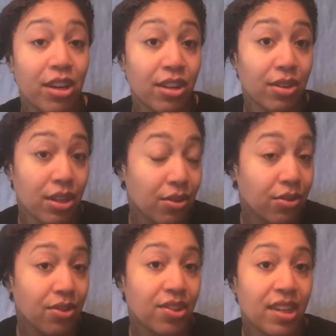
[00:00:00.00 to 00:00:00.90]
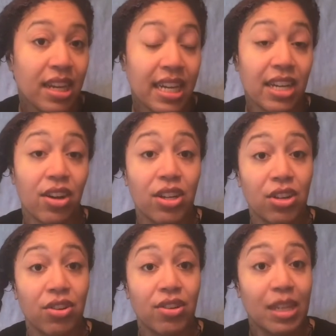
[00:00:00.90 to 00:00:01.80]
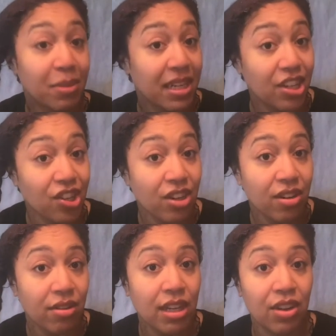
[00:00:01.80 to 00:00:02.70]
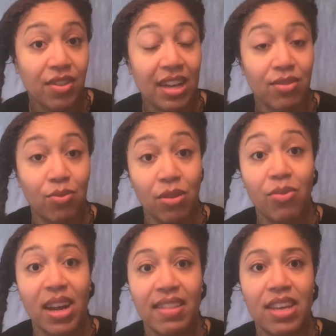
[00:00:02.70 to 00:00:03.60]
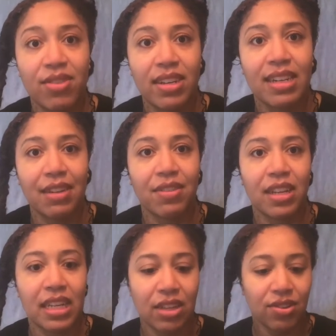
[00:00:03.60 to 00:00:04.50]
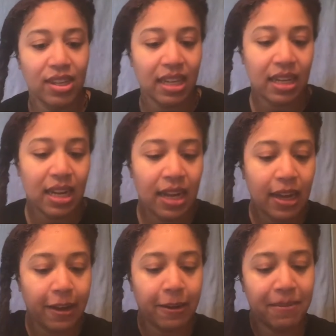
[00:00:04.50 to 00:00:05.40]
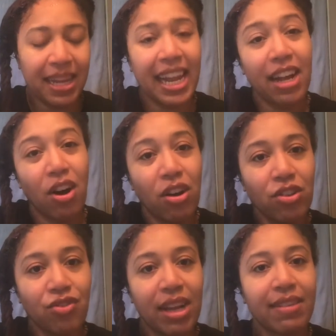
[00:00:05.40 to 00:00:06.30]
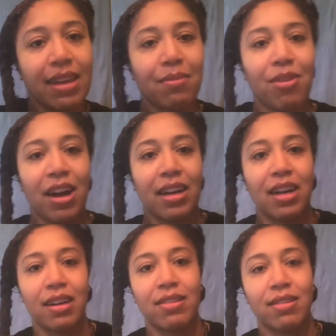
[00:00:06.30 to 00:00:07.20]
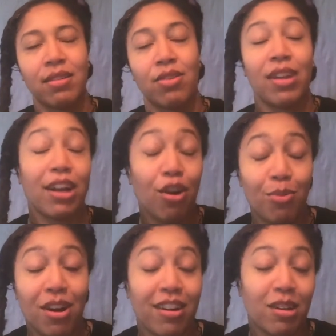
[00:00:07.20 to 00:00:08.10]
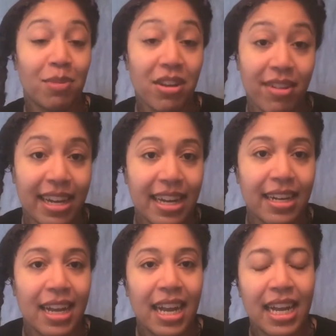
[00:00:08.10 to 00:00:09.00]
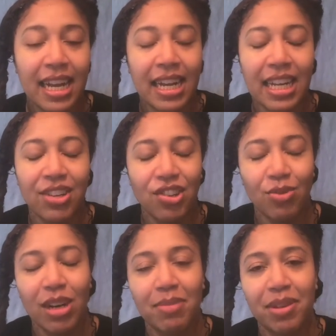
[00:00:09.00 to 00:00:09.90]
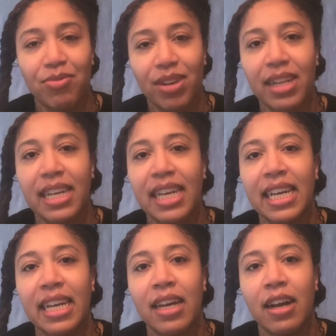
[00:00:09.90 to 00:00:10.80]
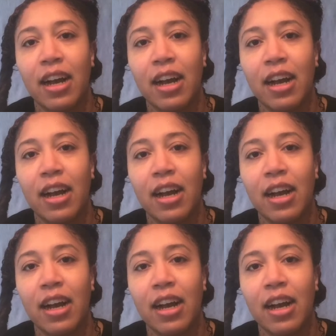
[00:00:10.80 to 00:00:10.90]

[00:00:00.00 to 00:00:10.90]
you use, your deep conditioner. That's one way that you can definitely use it. And like all strengthening products, or like all products period, you just want to be really